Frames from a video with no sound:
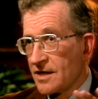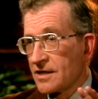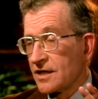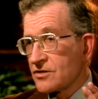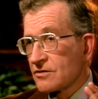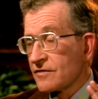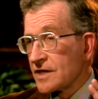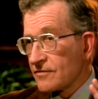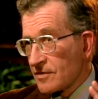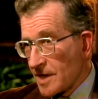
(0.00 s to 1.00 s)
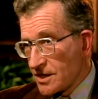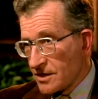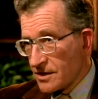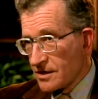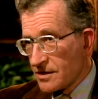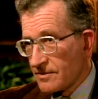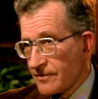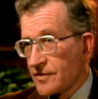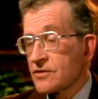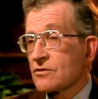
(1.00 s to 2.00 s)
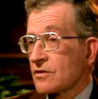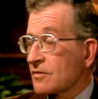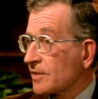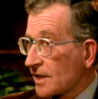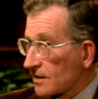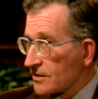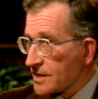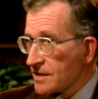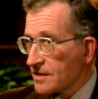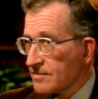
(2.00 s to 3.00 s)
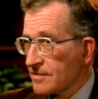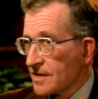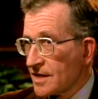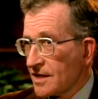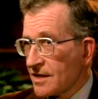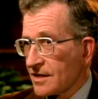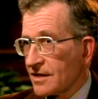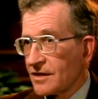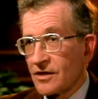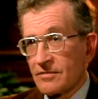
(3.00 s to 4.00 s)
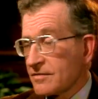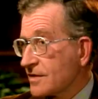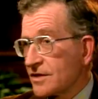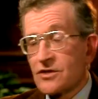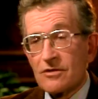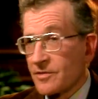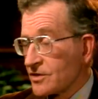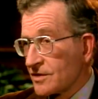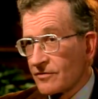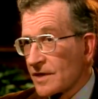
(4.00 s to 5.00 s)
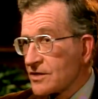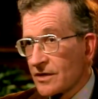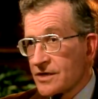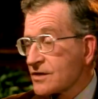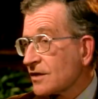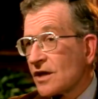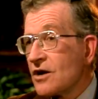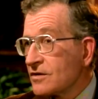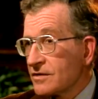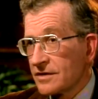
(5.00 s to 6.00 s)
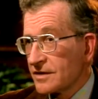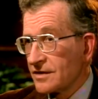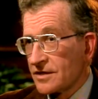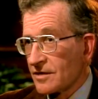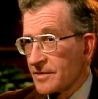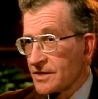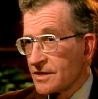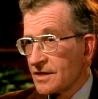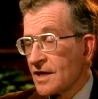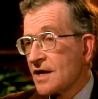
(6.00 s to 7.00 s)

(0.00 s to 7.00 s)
That's true of the information system, it's true of the political system. The distribution of resources alone determines it.